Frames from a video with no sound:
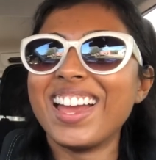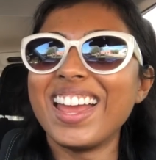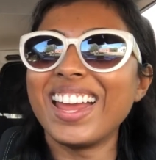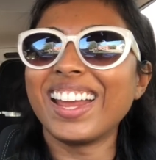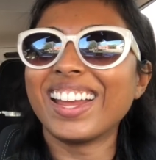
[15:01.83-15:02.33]

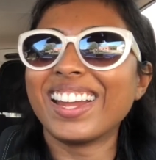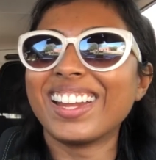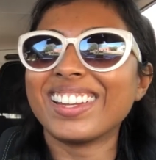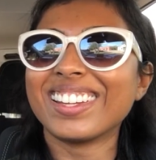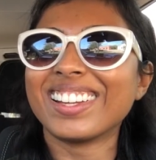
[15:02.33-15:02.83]

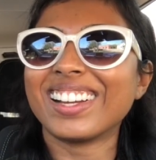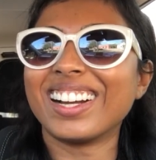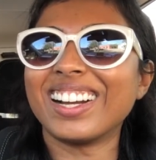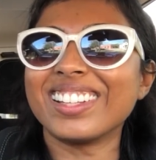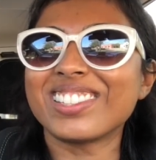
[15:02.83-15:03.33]
and
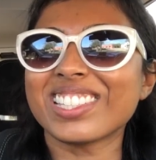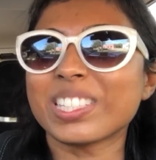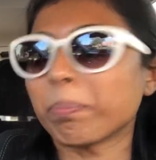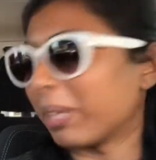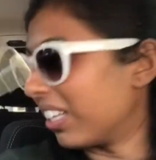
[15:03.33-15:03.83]
just
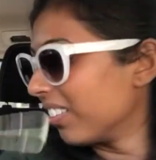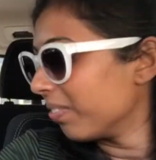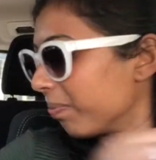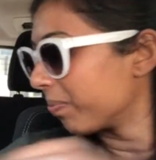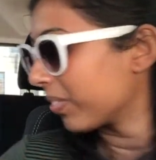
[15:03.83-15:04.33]
a pin.
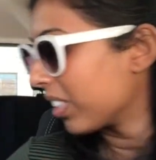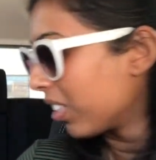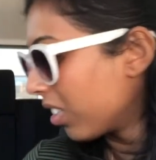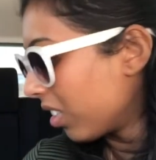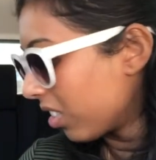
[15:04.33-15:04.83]

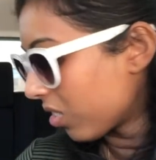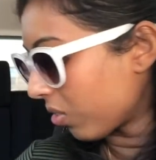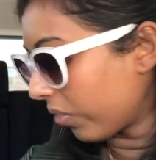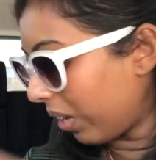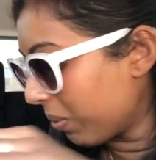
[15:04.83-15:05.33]
So
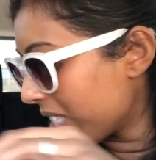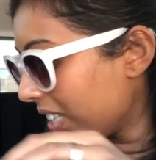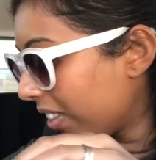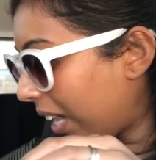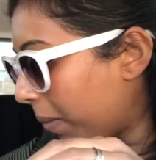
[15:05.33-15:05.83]
that was
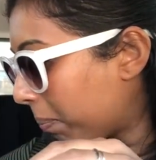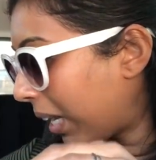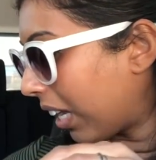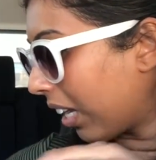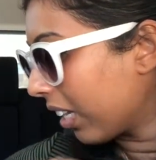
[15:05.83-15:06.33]
in that
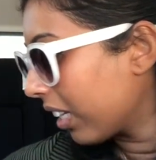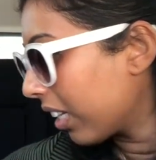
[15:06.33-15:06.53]
bag.